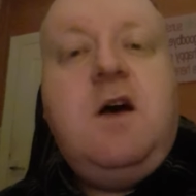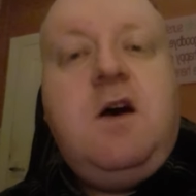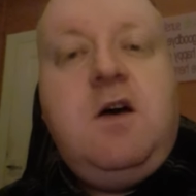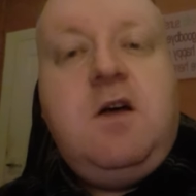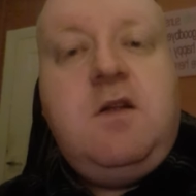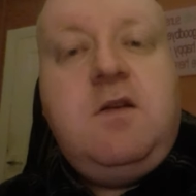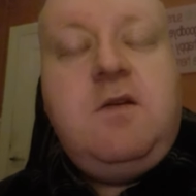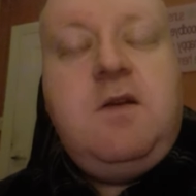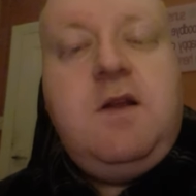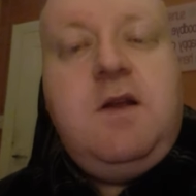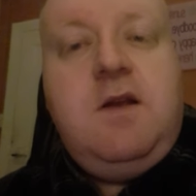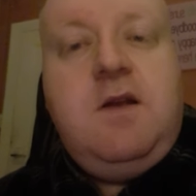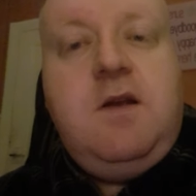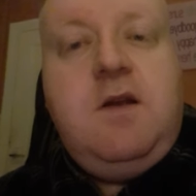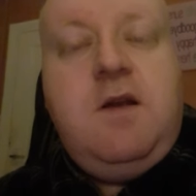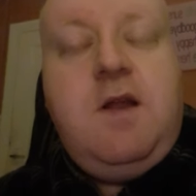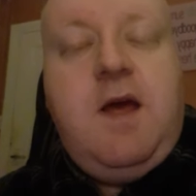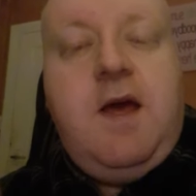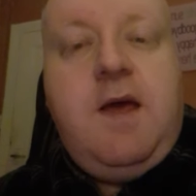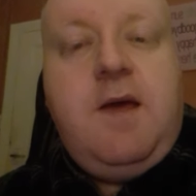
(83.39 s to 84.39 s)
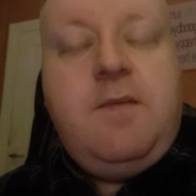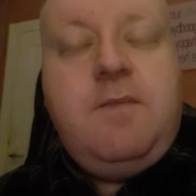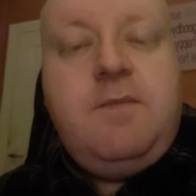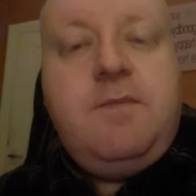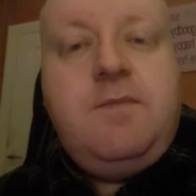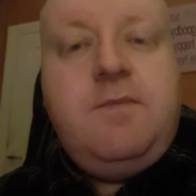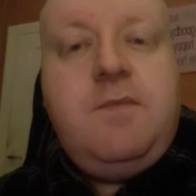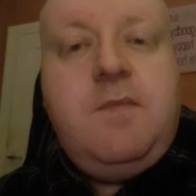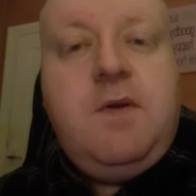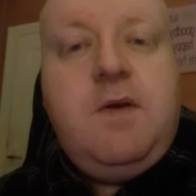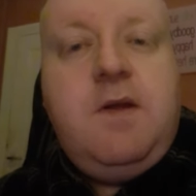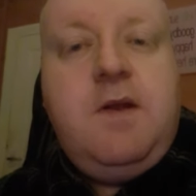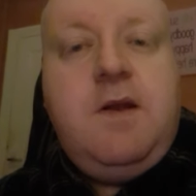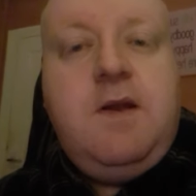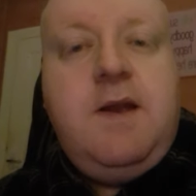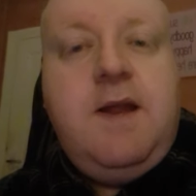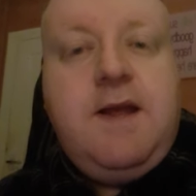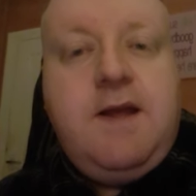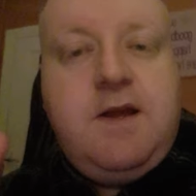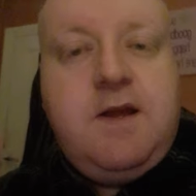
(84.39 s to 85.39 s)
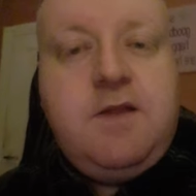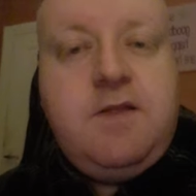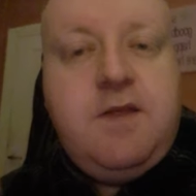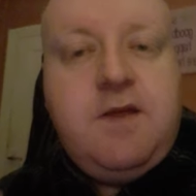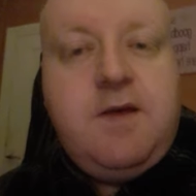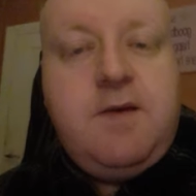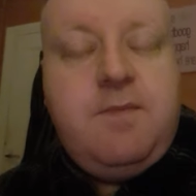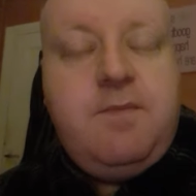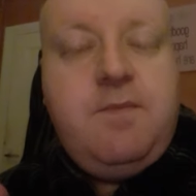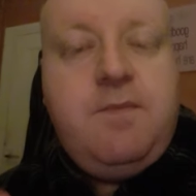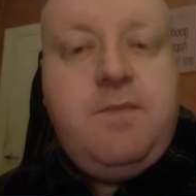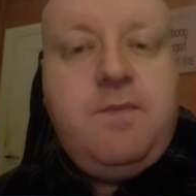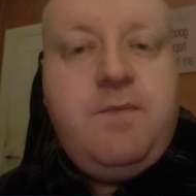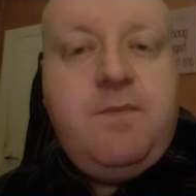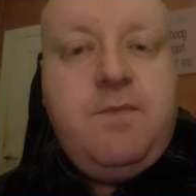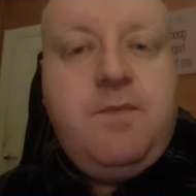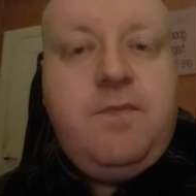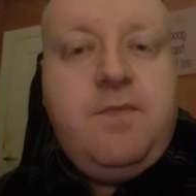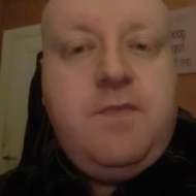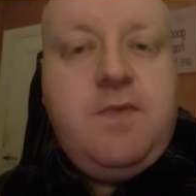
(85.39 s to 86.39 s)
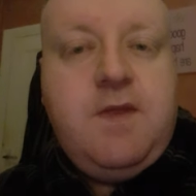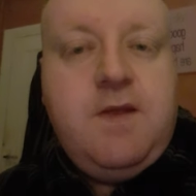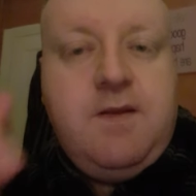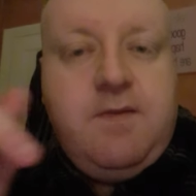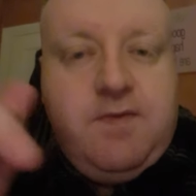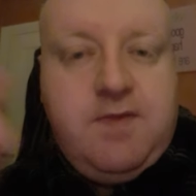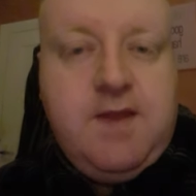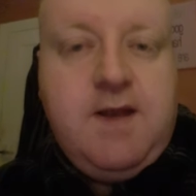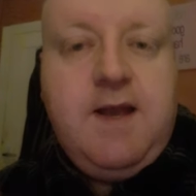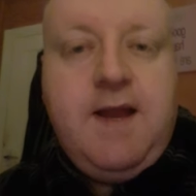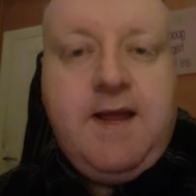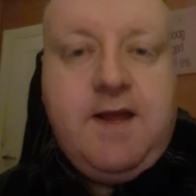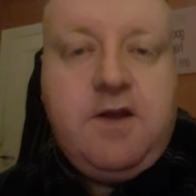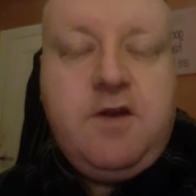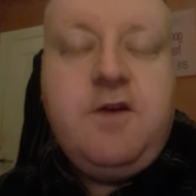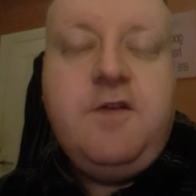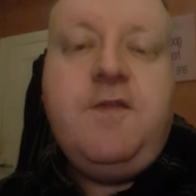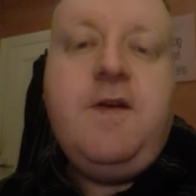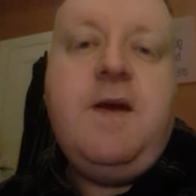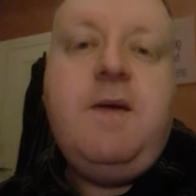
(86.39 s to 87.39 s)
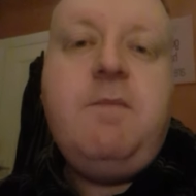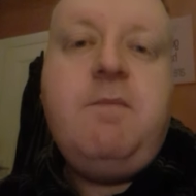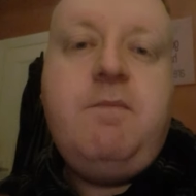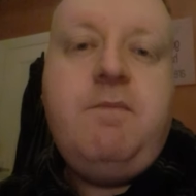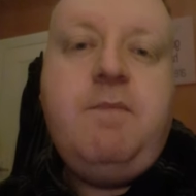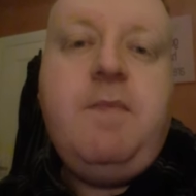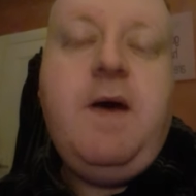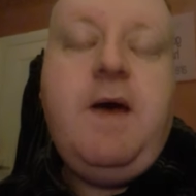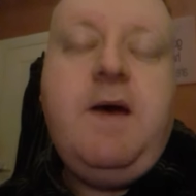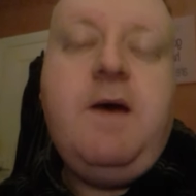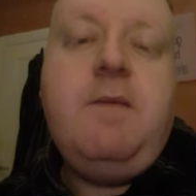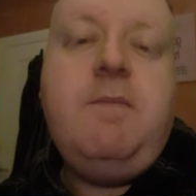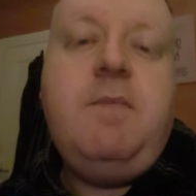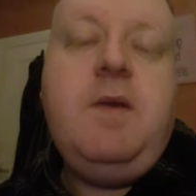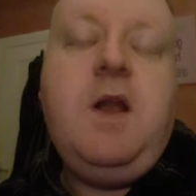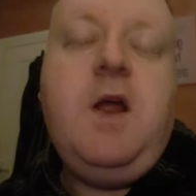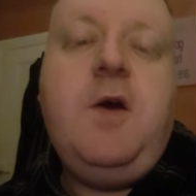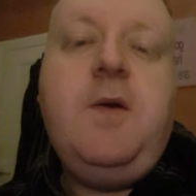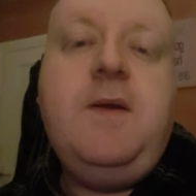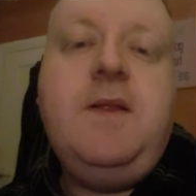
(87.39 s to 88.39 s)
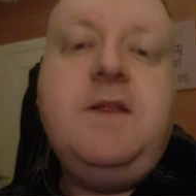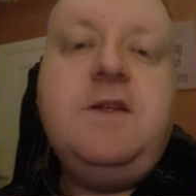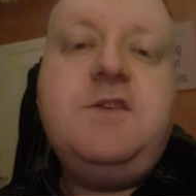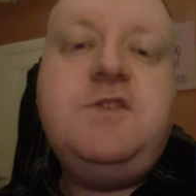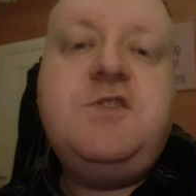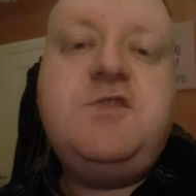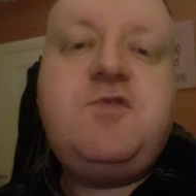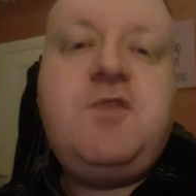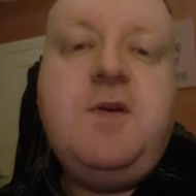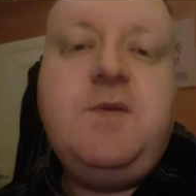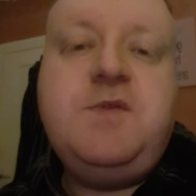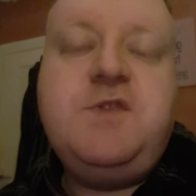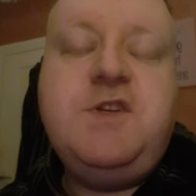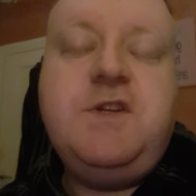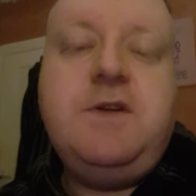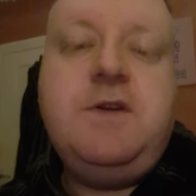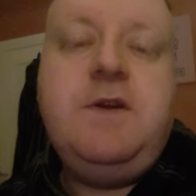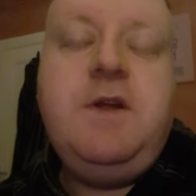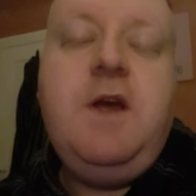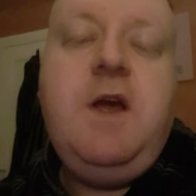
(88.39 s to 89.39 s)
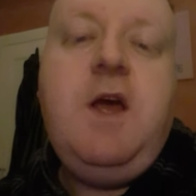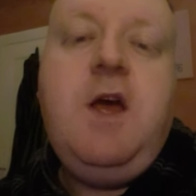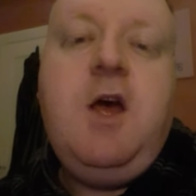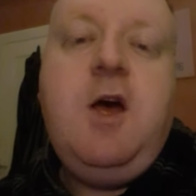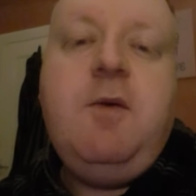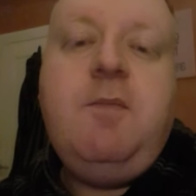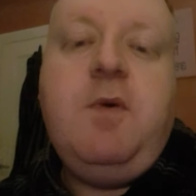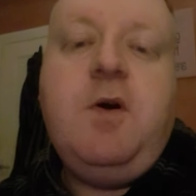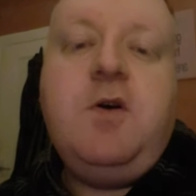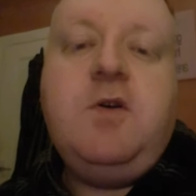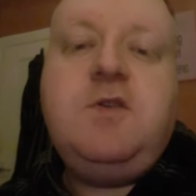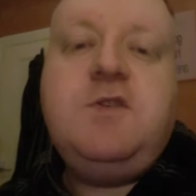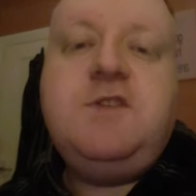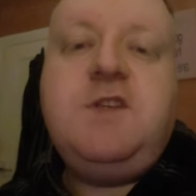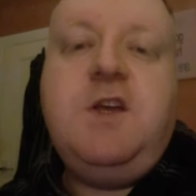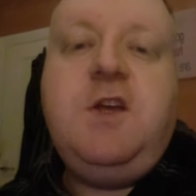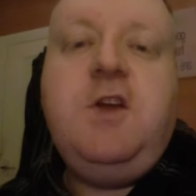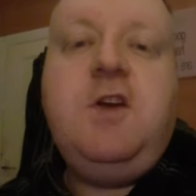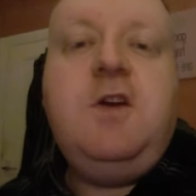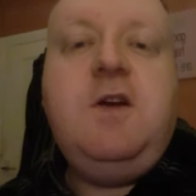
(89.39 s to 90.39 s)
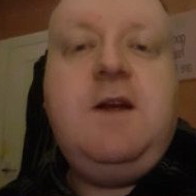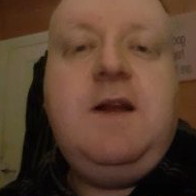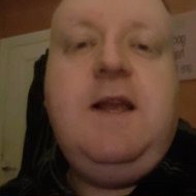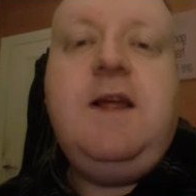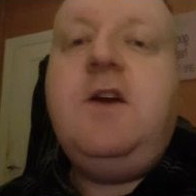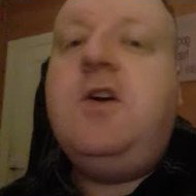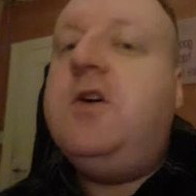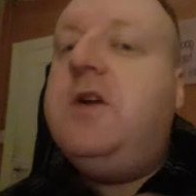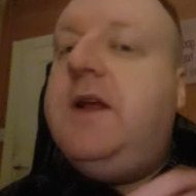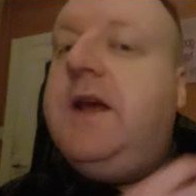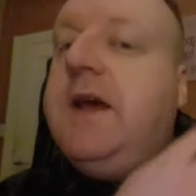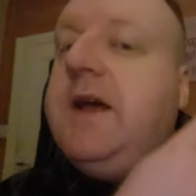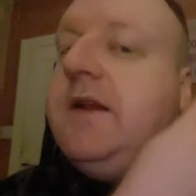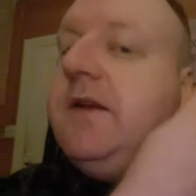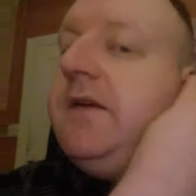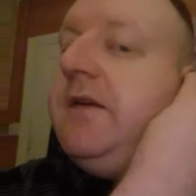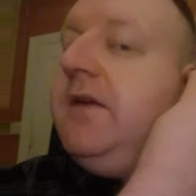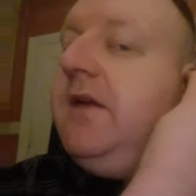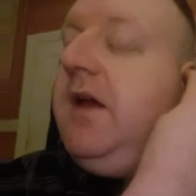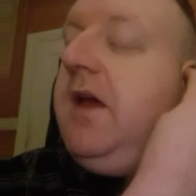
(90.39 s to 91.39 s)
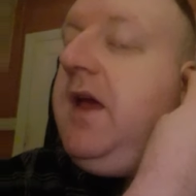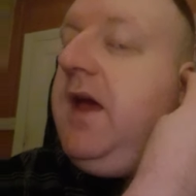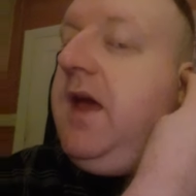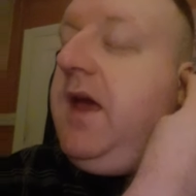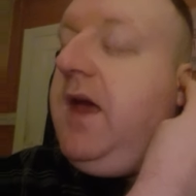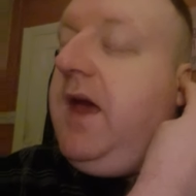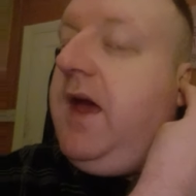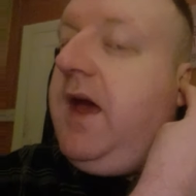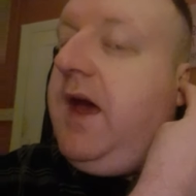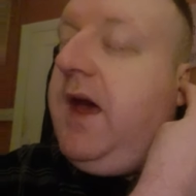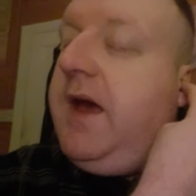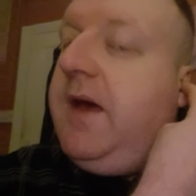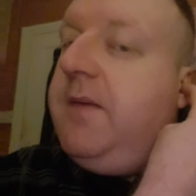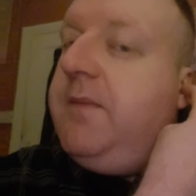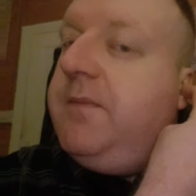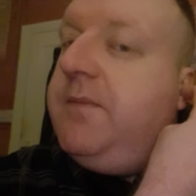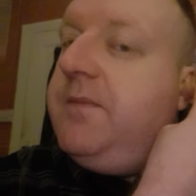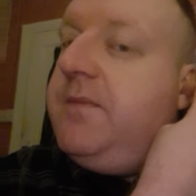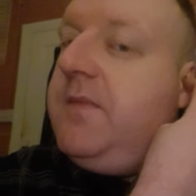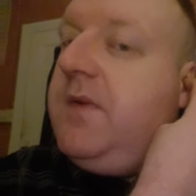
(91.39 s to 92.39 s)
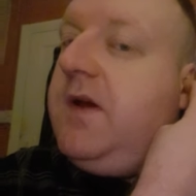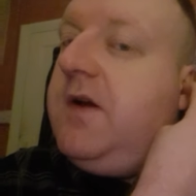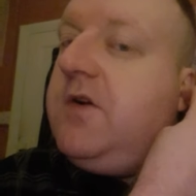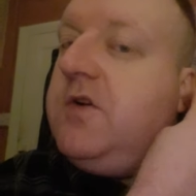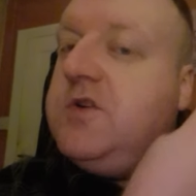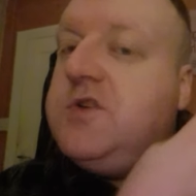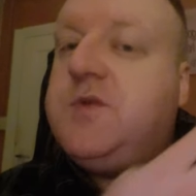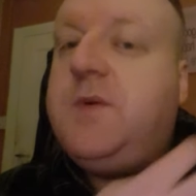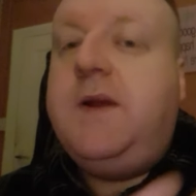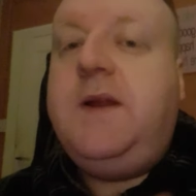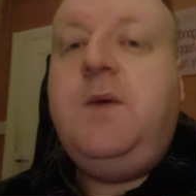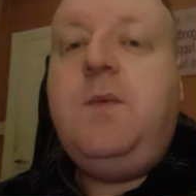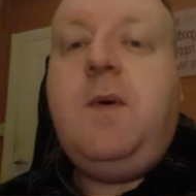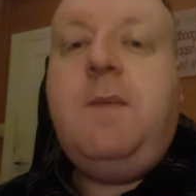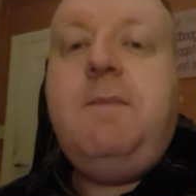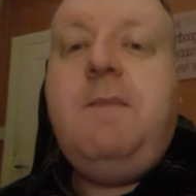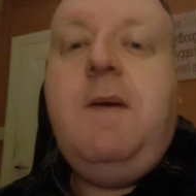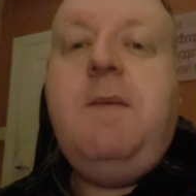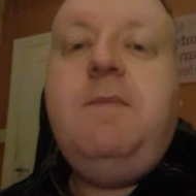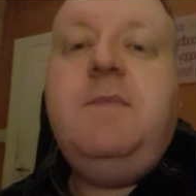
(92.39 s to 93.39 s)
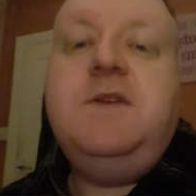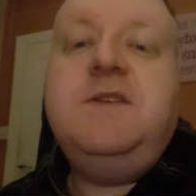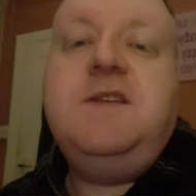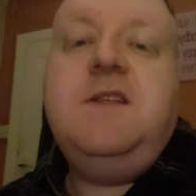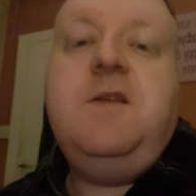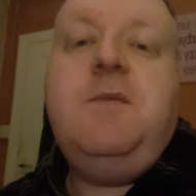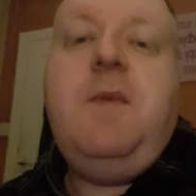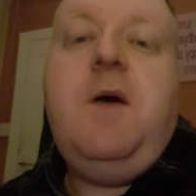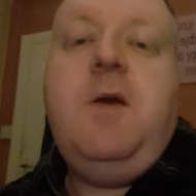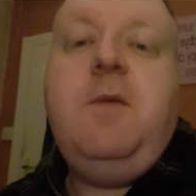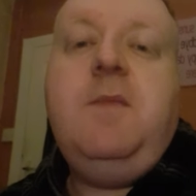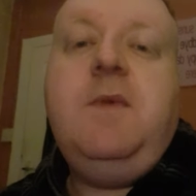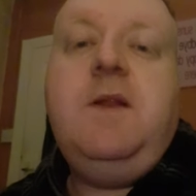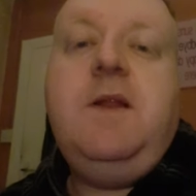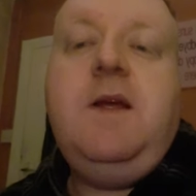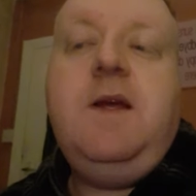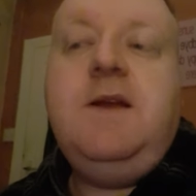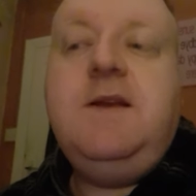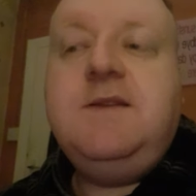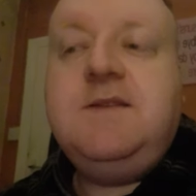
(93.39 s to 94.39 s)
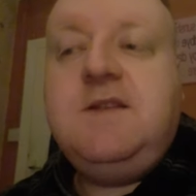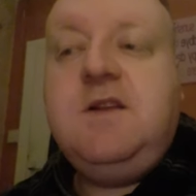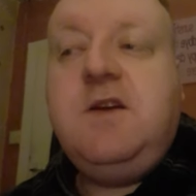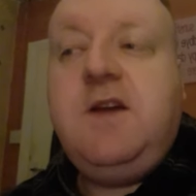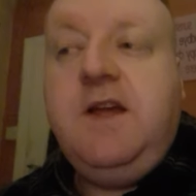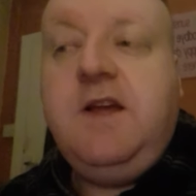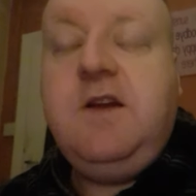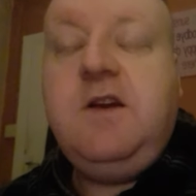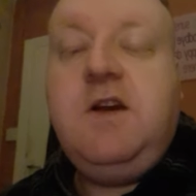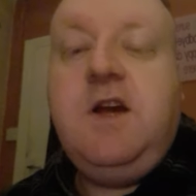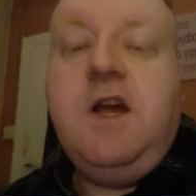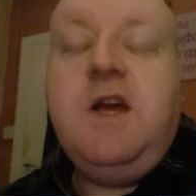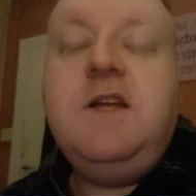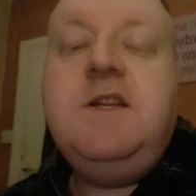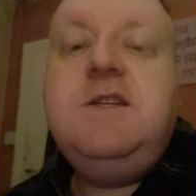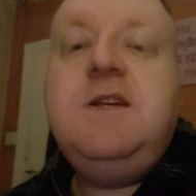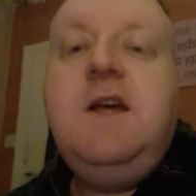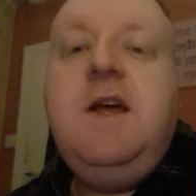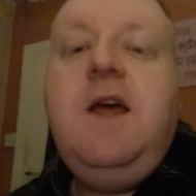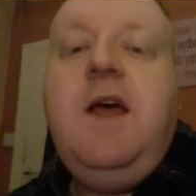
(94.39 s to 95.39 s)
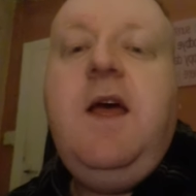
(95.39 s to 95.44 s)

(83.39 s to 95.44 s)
I'll link the link of it below in the description box, so you can click on it. And I've got 21 members at the moment, and it's looking good.